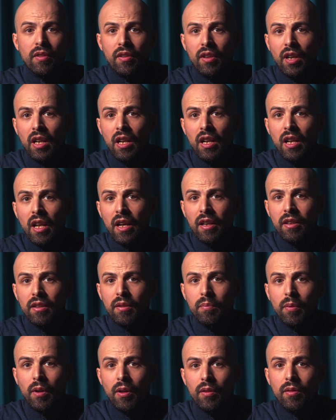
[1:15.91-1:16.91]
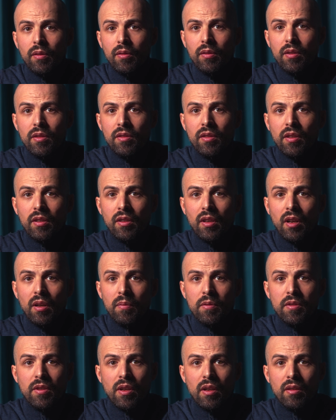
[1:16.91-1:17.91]
I really liked about this setup
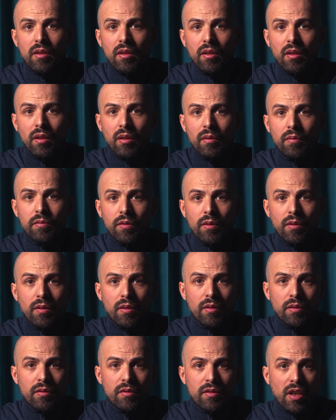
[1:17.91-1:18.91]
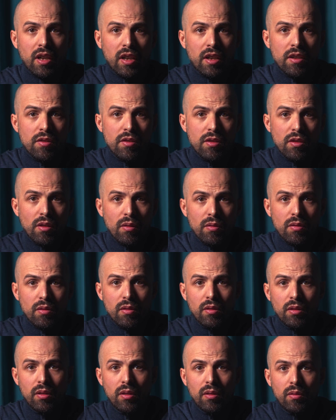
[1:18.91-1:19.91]
is that for tracking shots
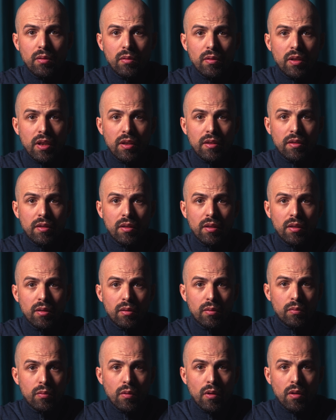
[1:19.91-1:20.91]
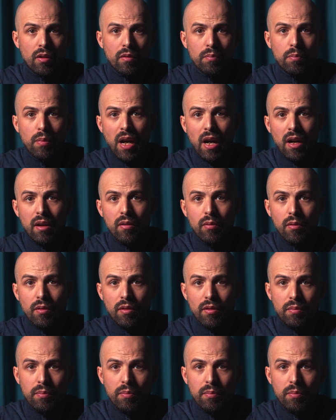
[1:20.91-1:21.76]
you don't need to walk backwards,